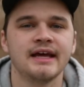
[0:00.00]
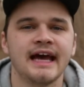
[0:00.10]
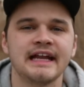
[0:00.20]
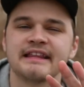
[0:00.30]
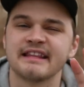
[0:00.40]

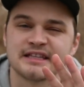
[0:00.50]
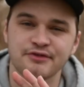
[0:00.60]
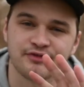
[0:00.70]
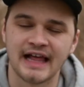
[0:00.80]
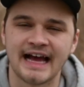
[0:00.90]
Anything that's
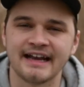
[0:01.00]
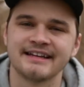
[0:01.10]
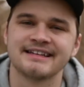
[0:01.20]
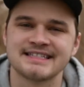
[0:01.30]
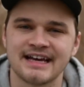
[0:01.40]
flat, it
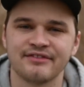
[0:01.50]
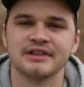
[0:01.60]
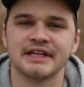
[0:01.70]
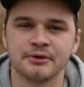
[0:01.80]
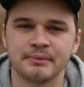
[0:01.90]
does have a
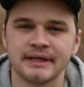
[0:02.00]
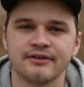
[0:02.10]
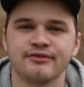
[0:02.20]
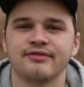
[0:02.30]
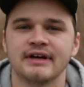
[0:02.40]
little bit
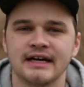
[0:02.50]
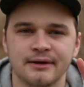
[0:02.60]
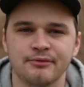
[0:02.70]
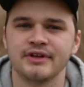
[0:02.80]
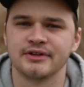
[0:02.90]
of
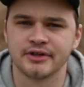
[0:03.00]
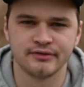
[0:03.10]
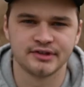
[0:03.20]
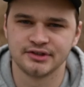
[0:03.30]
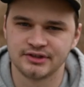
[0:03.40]
field
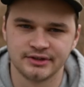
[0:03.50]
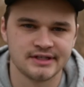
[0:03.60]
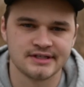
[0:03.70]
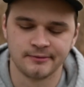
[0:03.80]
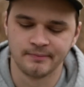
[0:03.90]
curvature to it,
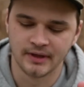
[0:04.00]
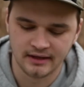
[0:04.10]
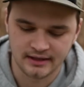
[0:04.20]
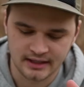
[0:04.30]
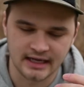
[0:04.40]
so
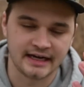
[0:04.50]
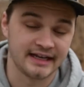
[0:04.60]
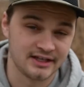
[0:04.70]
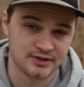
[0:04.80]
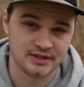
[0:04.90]
you got to
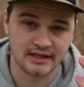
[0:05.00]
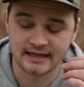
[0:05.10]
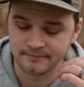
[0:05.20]
get used to that.